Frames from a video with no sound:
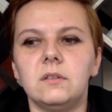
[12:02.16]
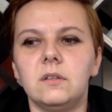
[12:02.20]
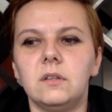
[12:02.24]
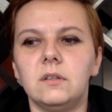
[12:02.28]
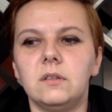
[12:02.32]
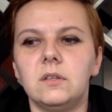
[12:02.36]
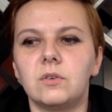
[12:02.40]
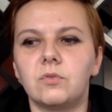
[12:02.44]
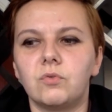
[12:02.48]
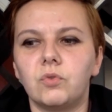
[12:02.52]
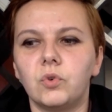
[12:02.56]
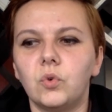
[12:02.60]

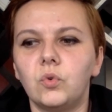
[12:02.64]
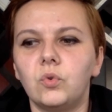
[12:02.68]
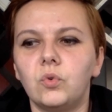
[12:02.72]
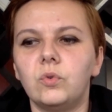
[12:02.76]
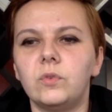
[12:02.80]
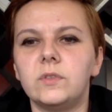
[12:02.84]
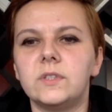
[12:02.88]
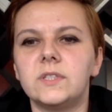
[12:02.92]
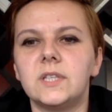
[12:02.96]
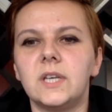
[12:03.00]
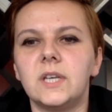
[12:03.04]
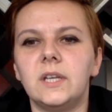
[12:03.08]
the
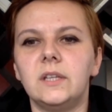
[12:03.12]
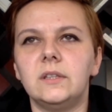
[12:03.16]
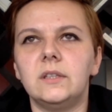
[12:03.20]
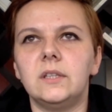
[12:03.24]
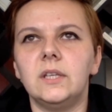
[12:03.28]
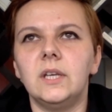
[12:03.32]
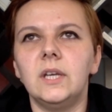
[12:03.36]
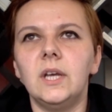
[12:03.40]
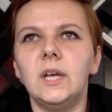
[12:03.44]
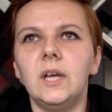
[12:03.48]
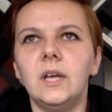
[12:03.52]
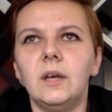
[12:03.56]
rules, and
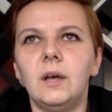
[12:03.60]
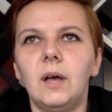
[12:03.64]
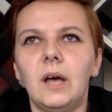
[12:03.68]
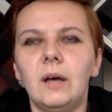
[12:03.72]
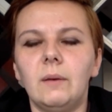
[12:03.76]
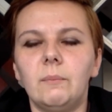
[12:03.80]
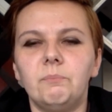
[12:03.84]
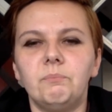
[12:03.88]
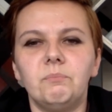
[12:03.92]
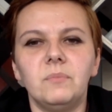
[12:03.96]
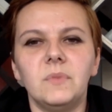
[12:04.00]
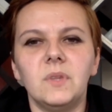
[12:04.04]

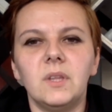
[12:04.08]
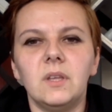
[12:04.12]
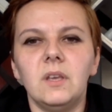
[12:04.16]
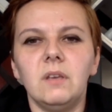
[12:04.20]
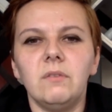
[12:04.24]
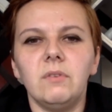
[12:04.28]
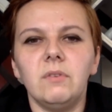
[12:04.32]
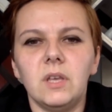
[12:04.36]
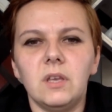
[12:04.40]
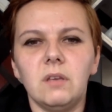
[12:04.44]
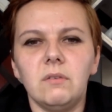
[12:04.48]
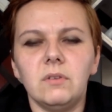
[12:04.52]

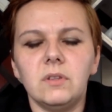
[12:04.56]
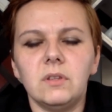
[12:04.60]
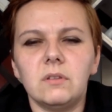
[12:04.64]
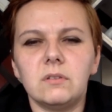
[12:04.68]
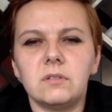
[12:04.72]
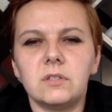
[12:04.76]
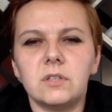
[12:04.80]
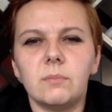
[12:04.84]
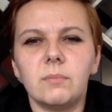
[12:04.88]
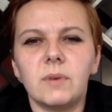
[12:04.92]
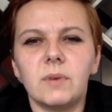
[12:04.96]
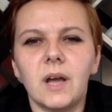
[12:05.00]
even
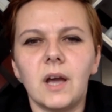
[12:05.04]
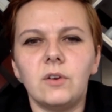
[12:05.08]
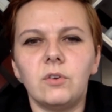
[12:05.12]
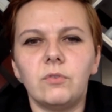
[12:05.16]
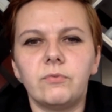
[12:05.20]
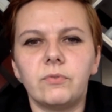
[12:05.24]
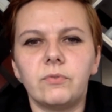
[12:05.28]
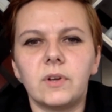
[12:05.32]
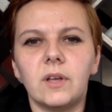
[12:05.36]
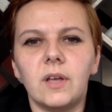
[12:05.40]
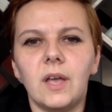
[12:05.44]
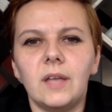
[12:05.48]
some kind
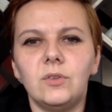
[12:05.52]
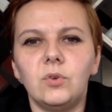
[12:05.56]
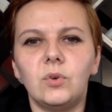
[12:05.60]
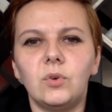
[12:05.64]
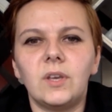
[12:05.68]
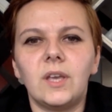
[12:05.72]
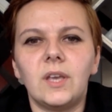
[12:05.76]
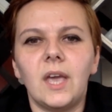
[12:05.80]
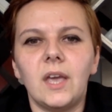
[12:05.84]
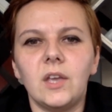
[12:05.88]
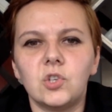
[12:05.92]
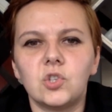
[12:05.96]
of
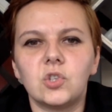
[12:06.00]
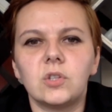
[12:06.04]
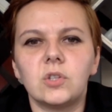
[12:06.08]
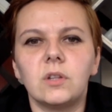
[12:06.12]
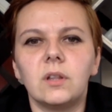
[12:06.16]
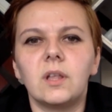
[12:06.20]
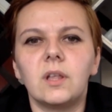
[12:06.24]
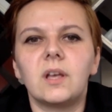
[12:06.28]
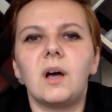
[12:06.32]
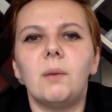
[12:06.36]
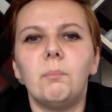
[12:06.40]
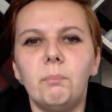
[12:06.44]

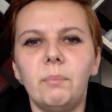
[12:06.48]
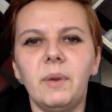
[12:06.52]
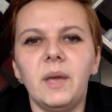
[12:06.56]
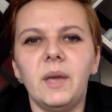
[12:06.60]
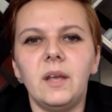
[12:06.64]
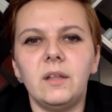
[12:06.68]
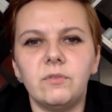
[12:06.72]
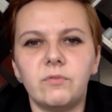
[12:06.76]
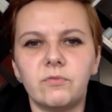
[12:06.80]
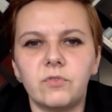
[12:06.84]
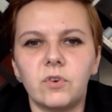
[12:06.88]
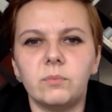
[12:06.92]
educational
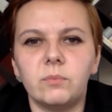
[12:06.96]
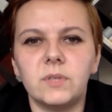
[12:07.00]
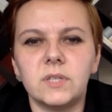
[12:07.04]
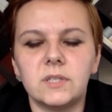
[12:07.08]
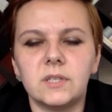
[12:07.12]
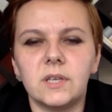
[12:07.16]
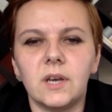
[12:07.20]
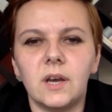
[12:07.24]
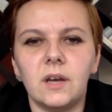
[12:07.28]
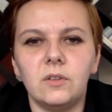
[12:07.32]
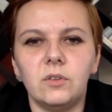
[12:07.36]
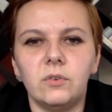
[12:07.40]
campaign from the
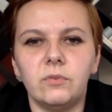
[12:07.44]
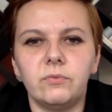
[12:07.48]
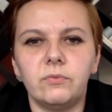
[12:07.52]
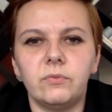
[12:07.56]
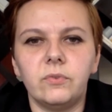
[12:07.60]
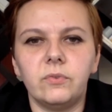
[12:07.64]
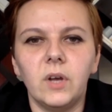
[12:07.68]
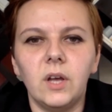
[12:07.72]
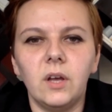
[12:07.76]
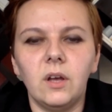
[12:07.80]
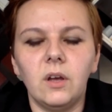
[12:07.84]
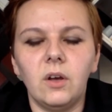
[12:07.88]
side
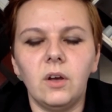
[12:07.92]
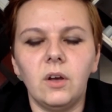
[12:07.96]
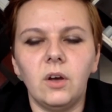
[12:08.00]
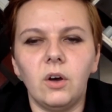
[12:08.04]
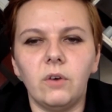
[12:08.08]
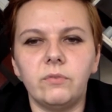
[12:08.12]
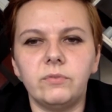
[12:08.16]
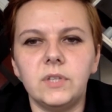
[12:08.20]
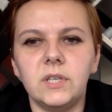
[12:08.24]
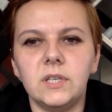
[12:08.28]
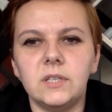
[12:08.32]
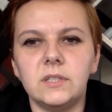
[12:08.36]

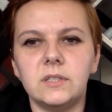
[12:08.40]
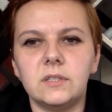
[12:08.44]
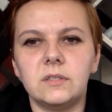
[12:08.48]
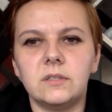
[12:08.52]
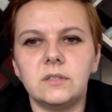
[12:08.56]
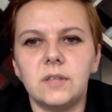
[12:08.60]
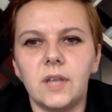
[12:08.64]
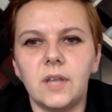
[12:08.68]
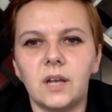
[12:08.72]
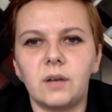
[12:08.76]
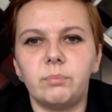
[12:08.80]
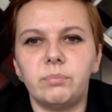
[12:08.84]
of these
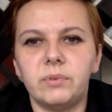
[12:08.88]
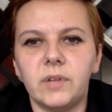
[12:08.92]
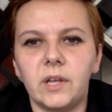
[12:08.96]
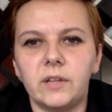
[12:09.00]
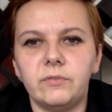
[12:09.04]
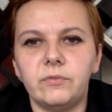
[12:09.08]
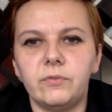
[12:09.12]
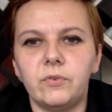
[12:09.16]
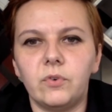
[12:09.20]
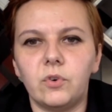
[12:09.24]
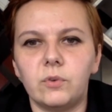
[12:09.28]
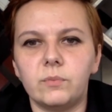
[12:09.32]
tech
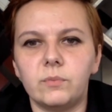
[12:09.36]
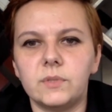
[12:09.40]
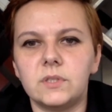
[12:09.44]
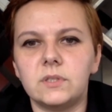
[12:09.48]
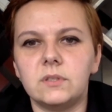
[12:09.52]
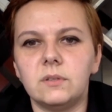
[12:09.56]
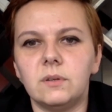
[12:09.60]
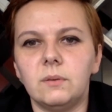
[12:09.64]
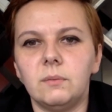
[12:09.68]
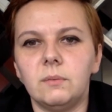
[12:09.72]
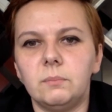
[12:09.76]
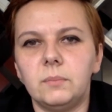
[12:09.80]

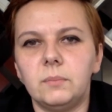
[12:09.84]
platforms.